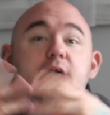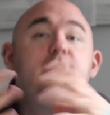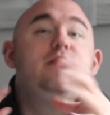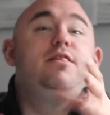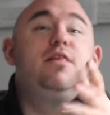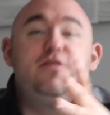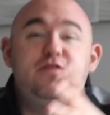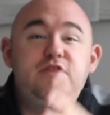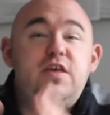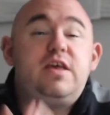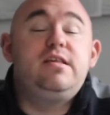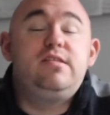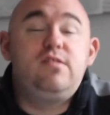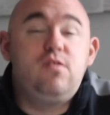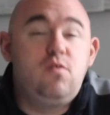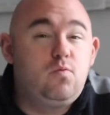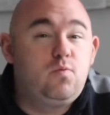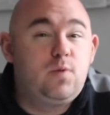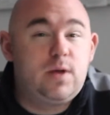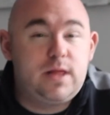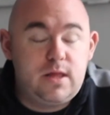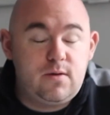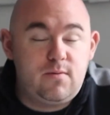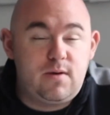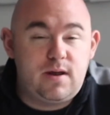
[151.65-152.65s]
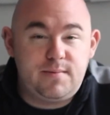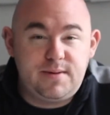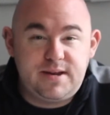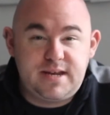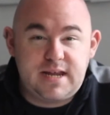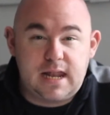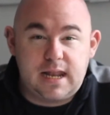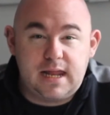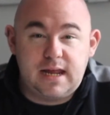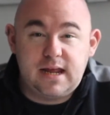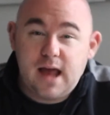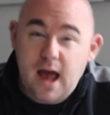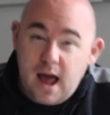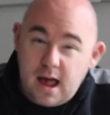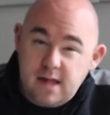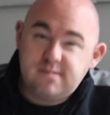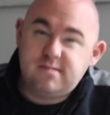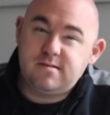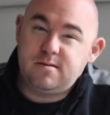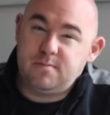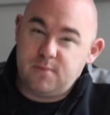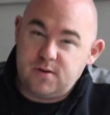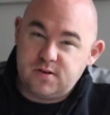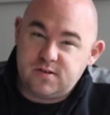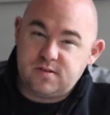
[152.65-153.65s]
the things you really want to be telling
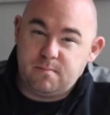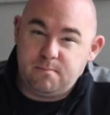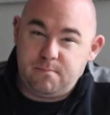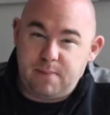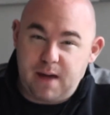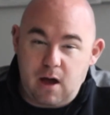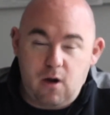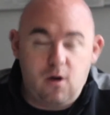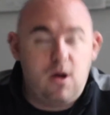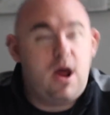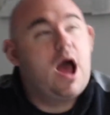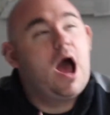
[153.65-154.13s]
customers about.